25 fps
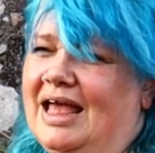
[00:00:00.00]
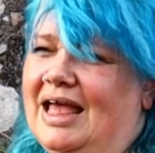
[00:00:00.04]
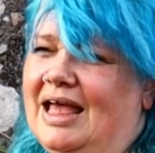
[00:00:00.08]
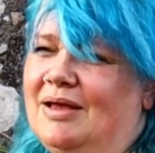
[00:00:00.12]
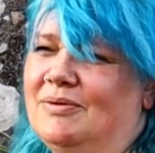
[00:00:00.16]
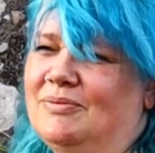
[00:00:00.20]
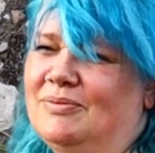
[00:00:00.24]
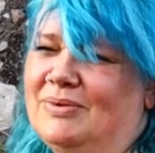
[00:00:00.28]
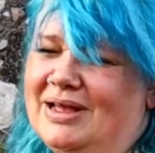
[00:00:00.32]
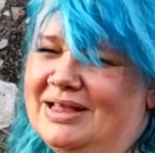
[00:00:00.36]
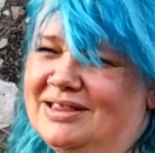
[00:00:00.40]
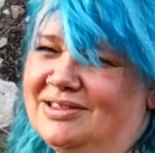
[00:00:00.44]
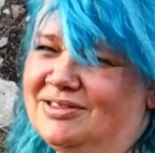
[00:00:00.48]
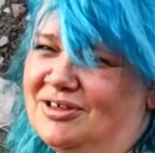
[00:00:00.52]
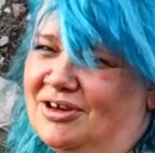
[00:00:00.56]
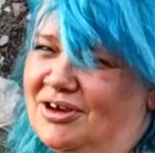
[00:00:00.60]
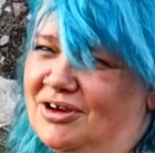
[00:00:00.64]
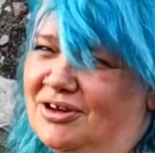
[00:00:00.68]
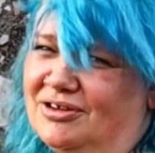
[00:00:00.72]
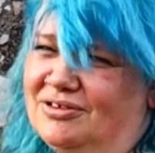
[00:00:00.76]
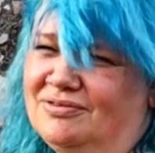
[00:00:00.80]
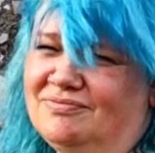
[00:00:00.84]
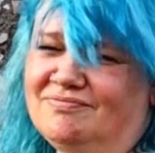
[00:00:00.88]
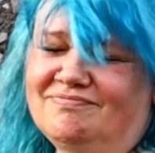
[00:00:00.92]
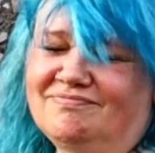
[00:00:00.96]
It went
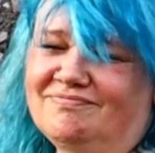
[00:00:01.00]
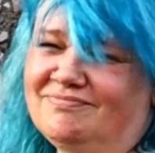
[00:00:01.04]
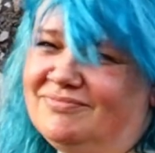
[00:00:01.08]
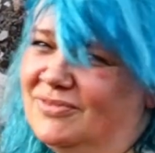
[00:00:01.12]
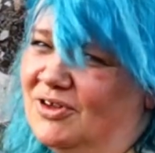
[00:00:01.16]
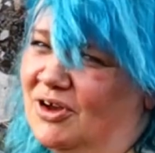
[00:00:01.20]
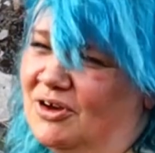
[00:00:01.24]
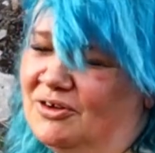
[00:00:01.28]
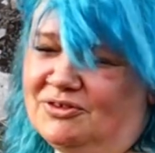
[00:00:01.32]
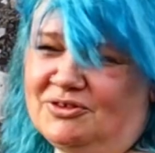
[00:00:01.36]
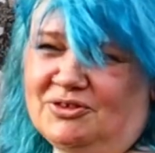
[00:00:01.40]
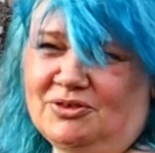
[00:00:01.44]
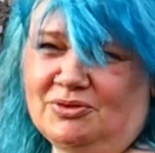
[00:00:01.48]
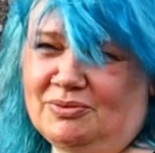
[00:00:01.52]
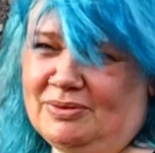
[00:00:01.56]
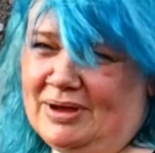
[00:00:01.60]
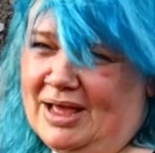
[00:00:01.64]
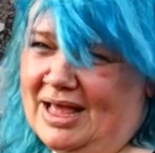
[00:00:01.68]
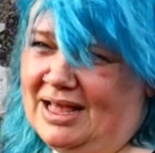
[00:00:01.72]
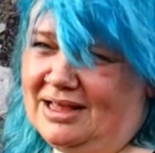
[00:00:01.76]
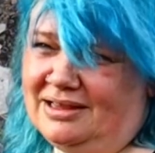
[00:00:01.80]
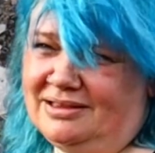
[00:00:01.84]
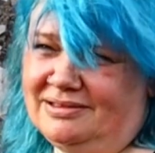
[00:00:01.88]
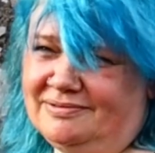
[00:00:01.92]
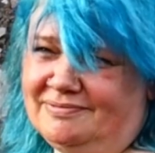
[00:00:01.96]
down not so
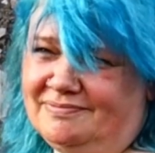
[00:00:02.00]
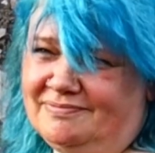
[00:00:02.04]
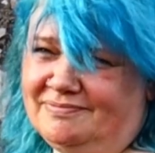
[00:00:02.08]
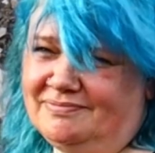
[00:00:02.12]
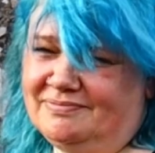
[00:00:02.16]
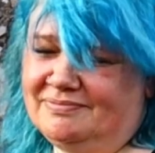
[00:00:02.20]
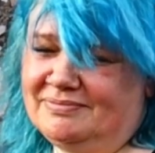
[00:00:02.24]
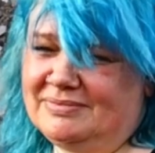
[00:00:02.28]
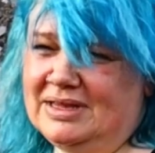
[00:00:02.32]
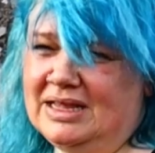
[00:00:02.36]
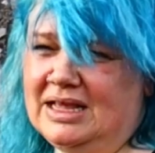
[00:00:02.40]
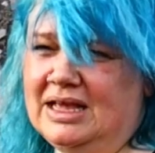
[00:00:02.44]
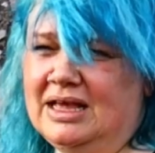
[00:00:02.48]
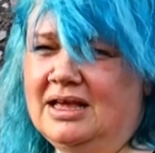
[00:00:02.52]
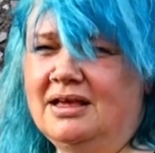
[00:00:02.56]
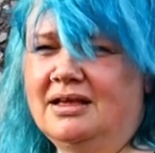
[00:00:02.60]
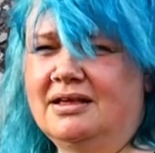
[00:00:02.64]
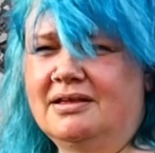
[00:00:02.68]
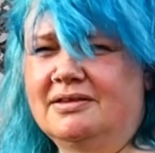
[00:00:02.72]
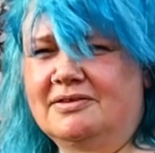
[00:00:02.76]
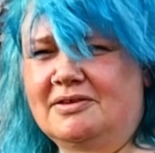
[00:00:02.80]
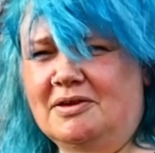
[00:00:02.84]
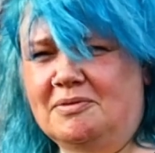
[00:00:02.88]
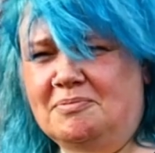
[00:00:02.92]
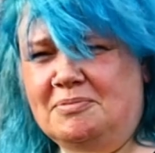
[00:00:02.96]
well.
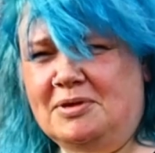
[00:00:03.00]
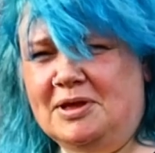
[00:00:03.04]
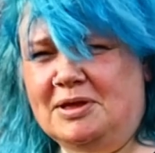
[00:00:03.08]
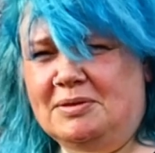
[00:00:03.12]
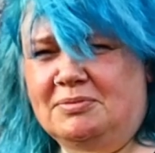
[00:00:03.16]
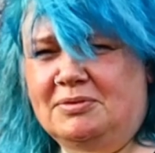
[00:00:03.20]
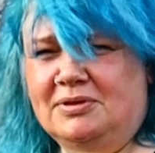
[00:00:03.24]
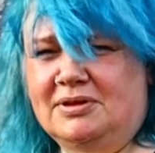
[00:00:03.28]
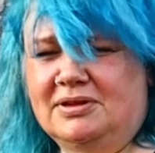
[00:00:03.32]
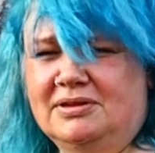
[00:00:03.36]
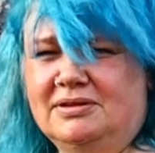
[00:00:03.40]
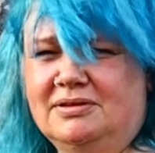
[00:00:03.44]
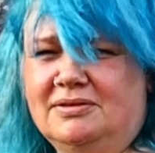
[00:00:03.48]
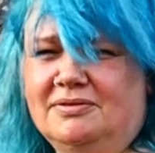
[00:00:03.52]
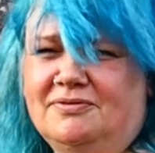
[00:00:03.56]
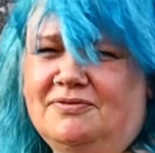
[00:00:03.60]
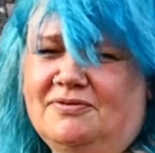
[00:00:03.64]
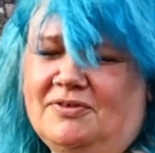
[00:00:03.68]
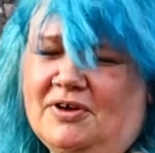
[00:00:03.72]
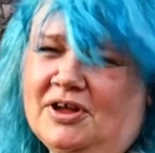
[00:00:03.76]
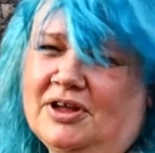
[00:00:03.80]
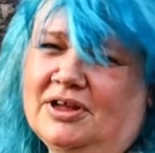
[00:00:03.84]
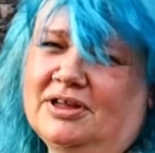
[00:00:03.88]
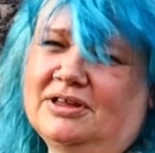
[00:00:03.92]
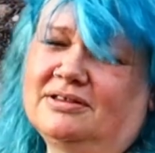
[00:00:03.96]
Some people
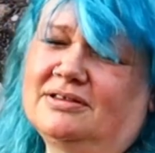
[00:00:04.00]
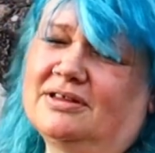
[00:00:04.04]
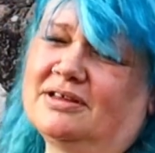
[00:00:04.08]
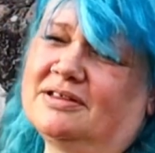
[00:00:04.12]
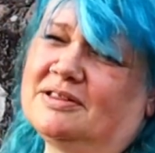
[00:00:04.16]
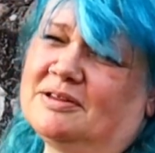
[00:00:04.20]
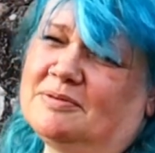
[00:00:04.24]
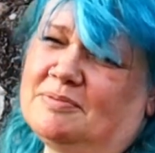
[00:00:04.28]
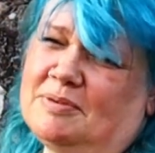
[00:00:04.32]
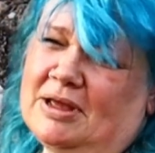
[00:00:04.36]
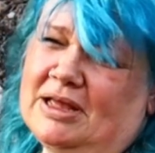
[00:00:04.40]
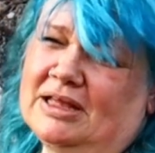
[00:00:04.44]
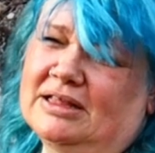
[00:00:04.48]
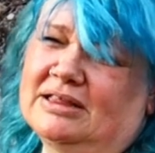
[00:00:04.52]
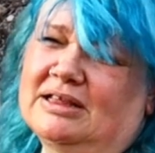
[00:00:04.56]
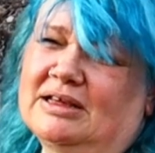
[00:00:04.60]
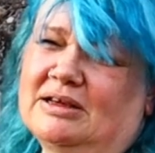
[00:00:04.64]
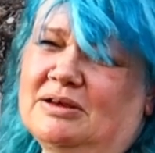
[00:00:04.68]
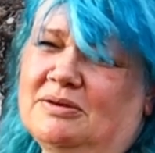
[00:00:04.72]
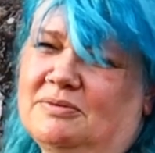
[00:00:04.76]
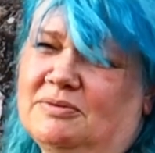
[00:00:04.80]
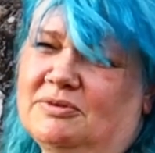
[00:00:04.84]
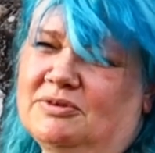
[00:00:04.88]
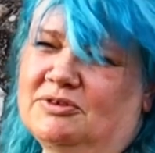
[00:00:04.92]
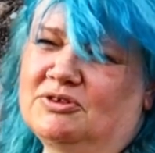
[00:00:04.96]
found that the
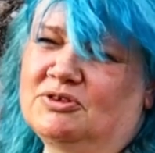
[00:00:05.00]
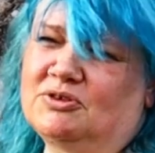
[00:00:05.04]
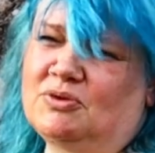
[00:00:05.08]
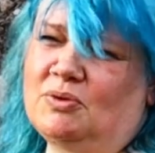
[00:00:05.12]
painting was